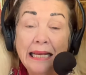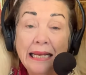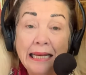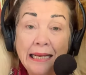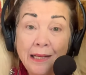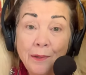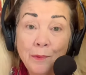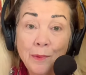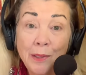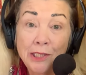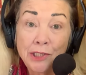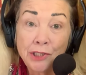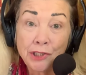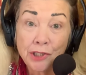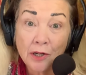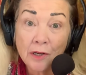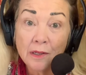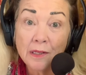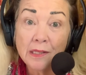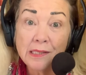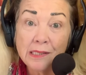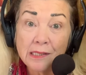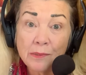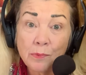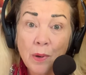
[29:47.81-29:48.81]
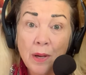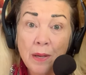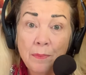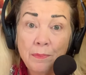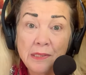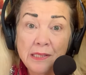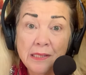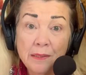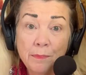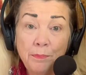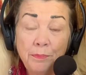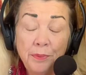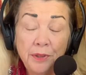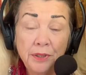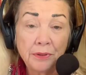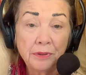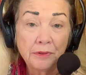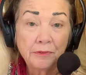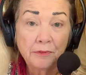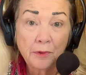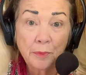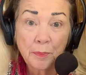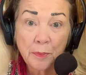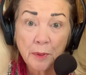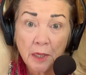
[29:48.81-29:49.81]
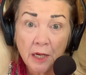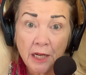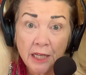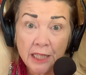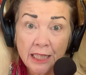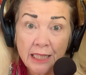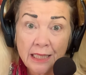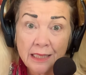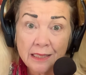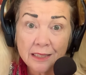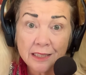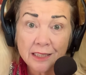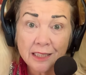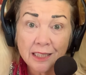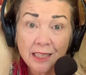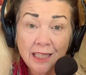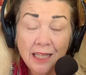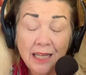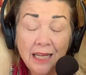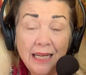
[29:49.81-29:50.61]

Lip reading: Anyway, Charlotte's Web is a beautiful product.